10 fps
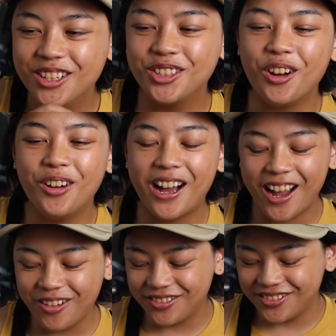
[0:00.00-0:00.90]

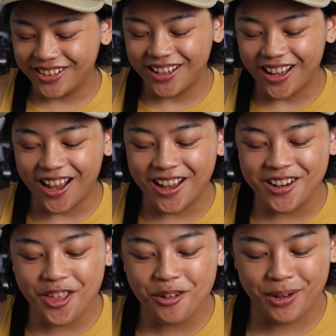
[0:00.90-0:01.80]
So
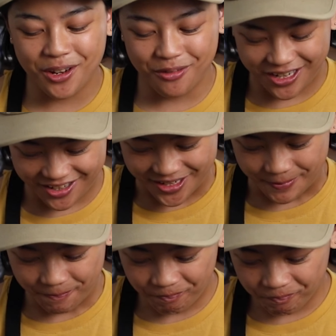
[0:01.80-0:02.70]
another big
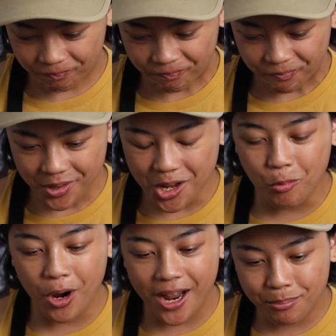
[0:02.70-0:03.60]
reason
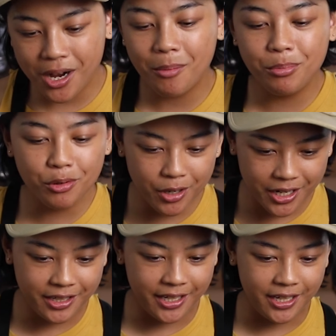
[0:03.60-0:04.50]
why I bought
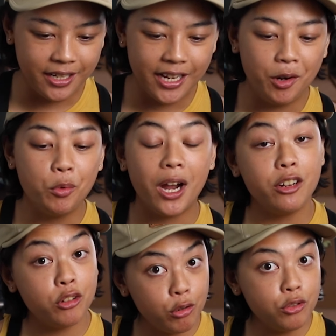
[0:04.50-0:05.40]
Burundi and why I
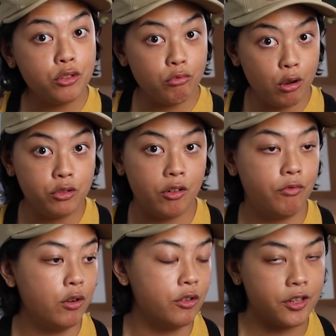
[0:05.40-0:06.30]
chose to roast it
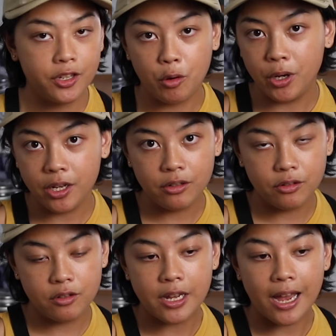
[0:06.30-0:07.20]
first, because I went
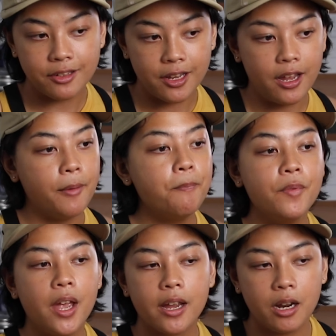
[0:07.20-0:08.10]
to ASEA,
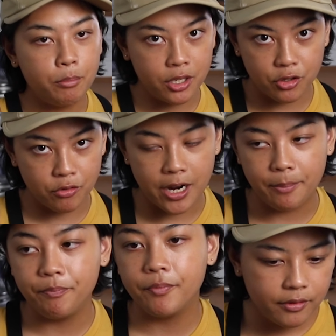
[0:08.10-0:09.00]
got a bunch of
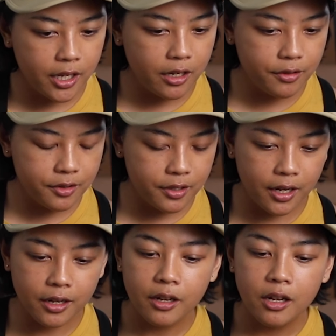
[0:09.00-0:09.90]
crap. And I was
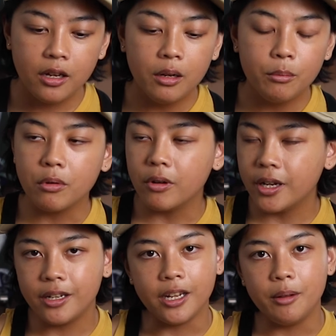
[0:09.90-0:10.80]
like,
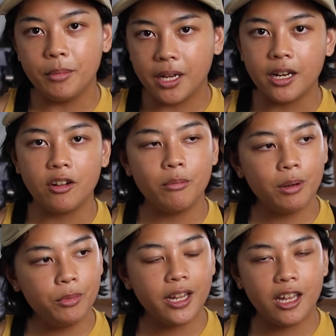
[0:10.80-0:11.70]
Burundi, man, I
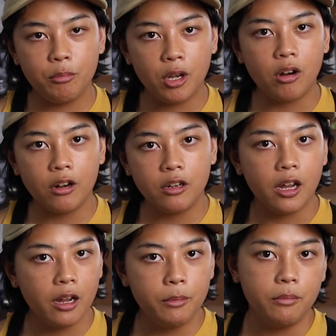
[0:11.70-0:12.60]
remember that gave me a hard
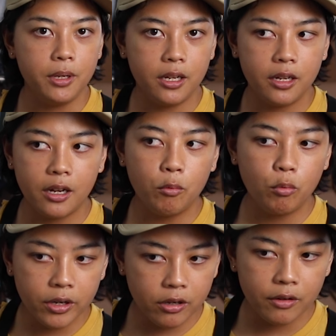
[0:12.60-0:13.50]
time in the beginning. I
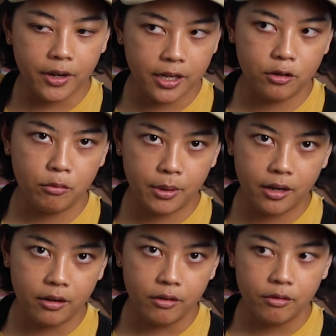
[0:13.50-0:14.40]
wonder if I could do
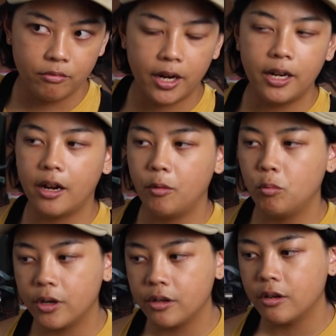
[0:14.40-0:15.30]
better, right? I
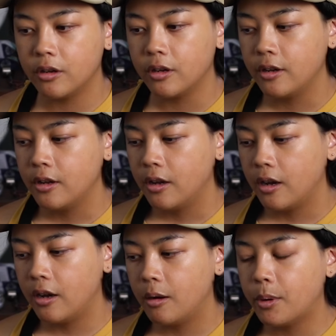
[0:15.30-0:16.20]
wonder,
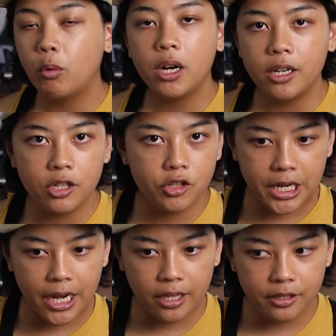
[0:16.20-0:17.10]
I wanted to
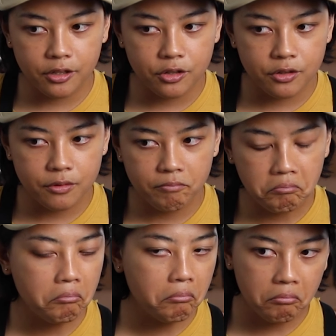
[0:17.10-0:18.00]
challenge
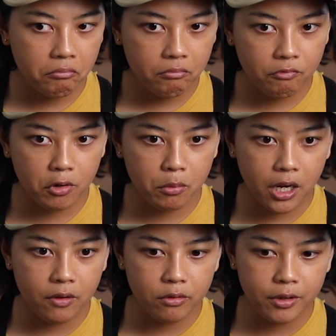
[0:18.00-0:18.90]
for
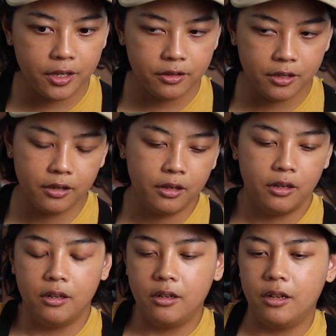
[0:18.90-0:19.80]
whatever reason.
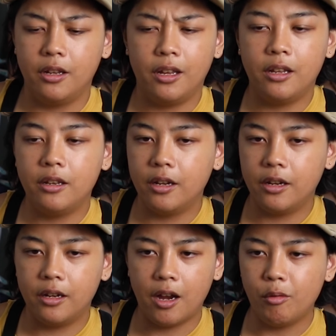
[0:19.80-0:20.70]
And
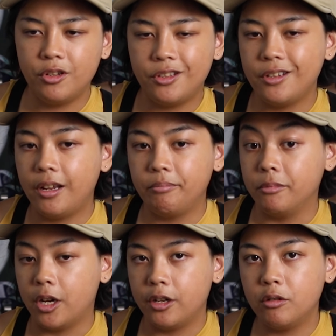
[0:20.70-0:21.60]
I was just not
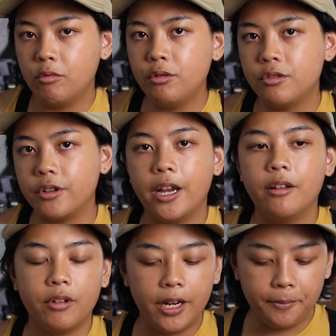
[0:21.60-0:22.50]
a good roaster
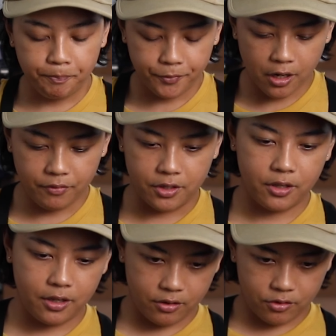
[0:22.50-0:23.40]
yet, right? Obviously.